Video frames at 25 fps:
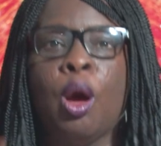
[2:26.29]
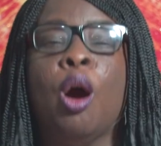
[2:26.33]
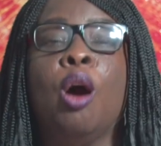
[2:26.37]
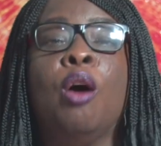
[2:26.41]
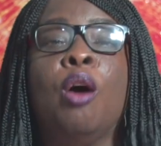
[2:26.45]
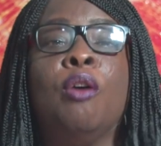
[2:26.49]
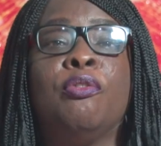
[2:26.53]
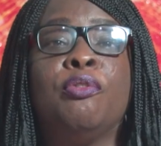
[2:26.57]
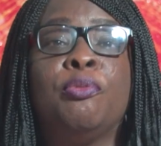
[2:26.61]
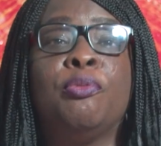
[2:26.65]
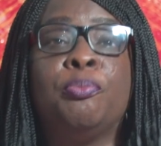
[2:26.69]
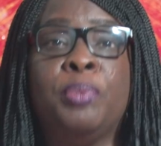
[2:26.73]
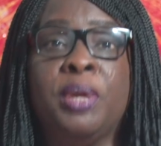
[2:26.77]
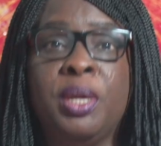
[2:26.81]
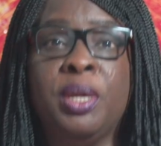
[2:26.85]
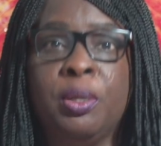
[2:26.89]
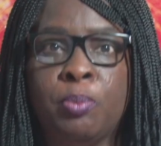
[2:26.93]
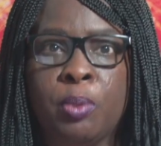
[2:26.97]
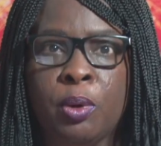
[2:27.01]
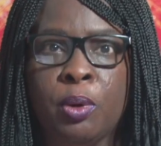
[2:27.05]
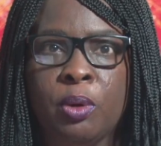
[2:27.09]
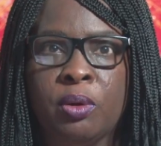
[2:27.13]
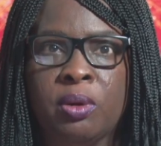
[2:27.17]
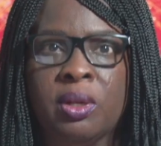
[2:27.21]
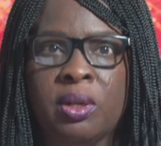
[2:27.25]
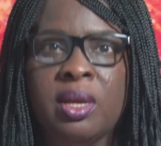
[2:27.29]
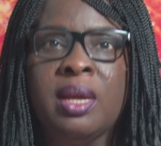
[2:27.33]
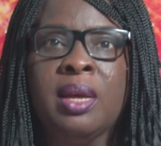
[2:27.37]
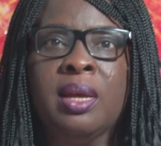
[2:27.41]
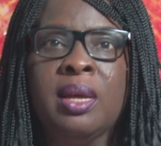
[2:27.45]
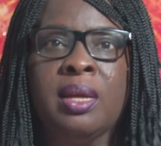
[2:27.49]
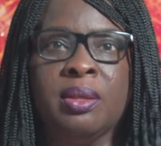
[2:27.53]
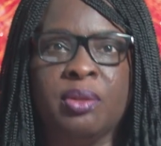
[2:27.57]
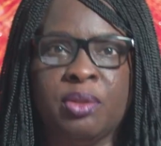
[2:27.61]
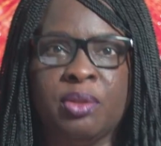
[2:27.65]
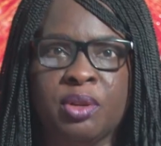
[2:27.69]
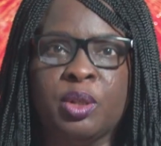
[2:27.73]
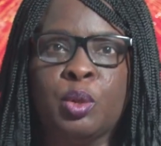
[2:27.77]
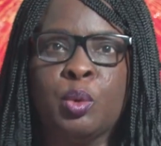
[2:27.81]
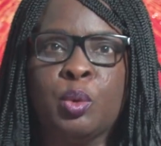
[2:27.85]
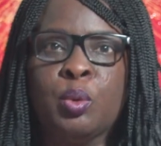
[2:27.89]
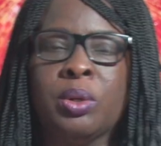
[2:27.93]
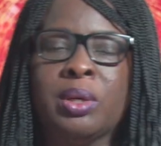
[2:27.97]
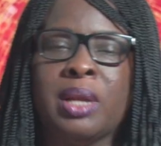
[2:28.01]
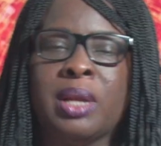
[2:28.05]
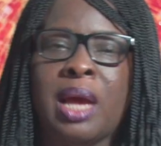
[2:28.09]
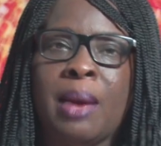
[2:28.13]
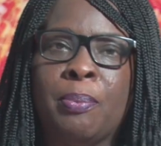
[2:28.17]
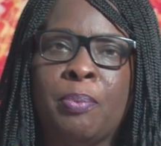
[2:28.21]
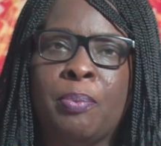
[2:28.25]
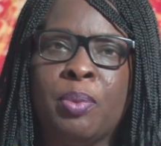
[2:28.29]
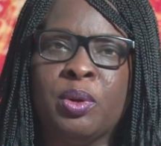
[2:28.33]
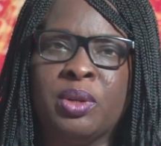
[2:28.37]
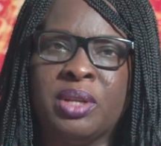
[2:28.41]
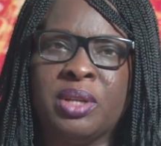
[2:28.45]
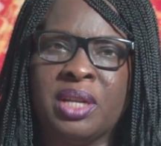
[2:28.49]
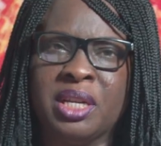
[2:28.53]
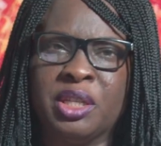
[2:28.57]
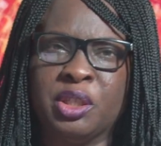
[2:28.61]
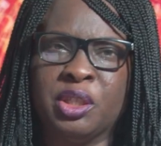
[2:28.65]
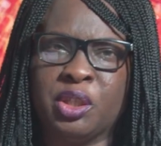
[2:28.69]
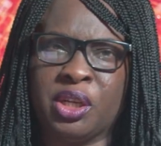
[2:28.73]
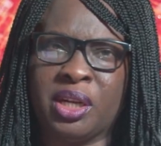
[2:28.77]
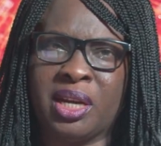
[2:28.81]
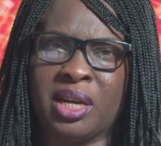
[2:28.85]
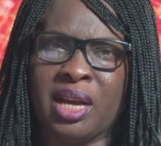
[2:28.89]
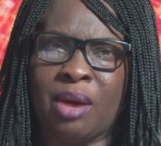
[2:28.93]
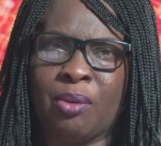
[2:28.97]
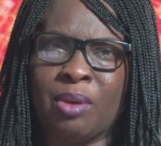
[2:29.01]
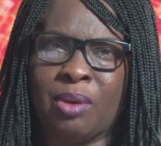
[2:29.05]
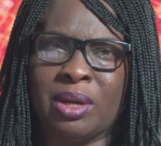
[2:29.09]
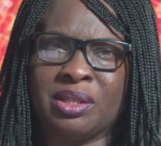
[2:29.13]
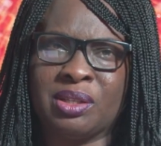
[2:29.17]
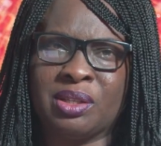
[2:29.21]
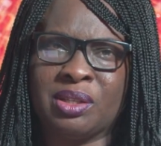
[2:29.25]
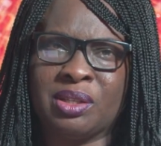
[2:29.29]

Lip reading: of people. This one happened in Jigawa